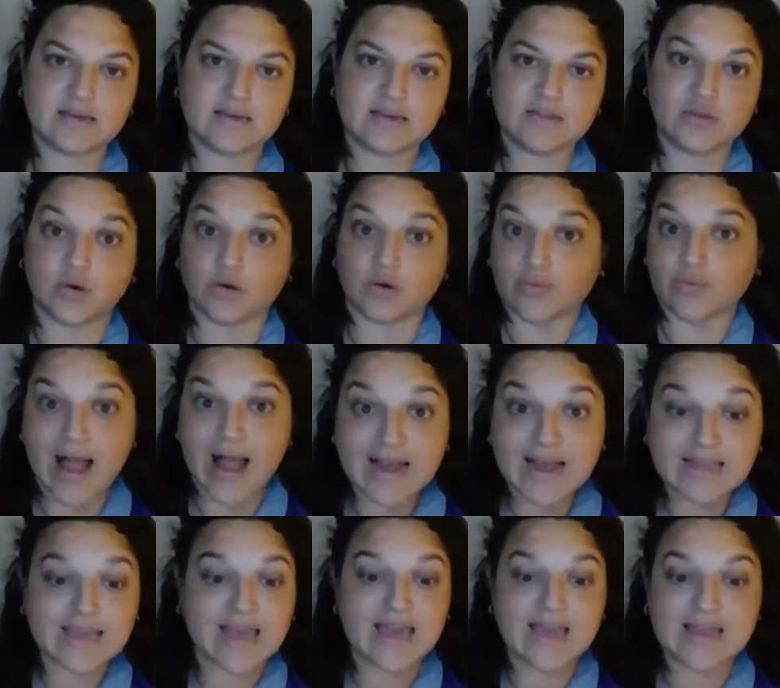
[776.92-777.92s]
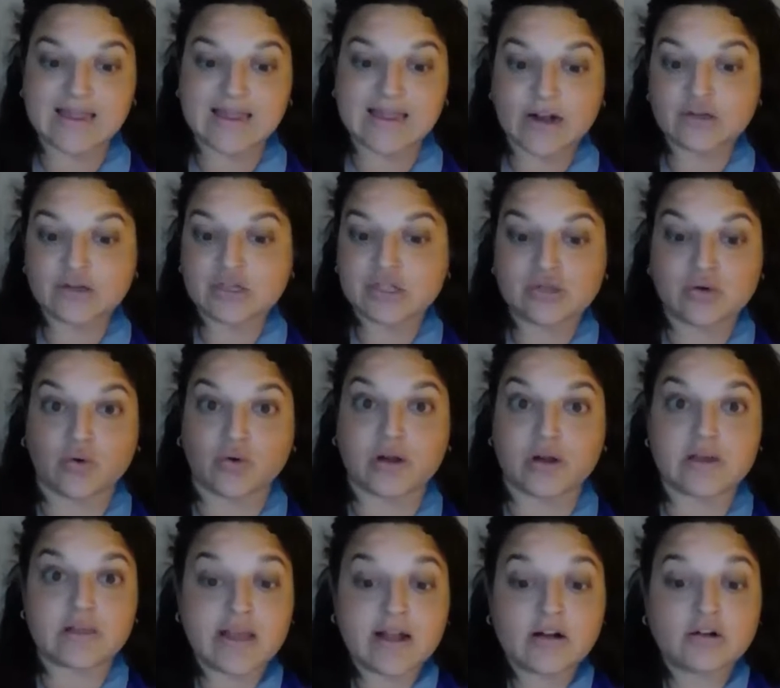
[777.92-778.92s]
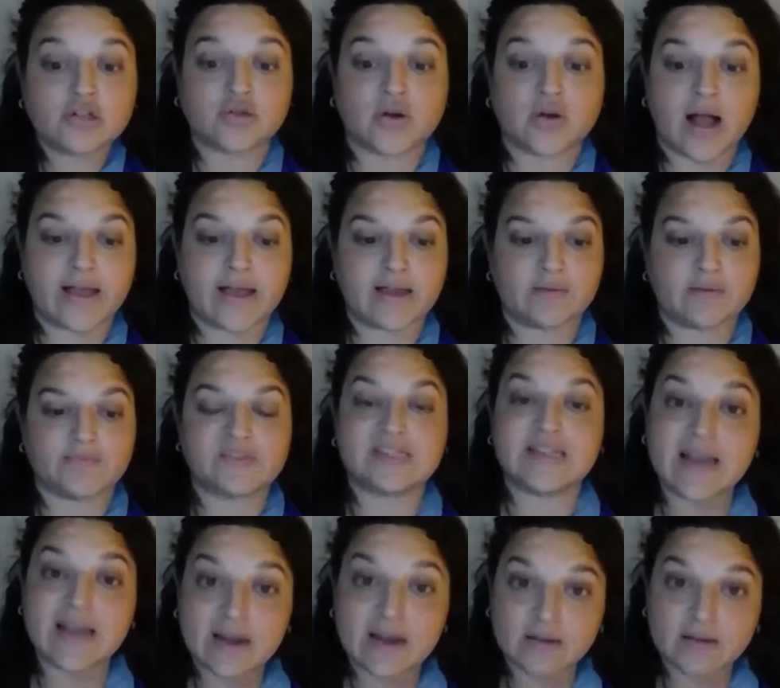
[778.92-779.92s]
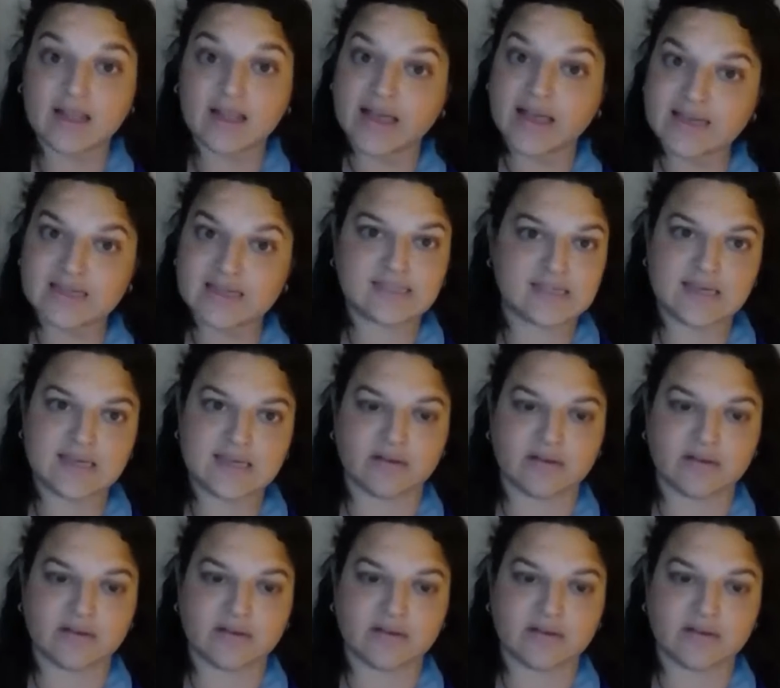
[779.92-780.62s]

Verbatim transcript: to eradicate their story, their triumphs, their legacy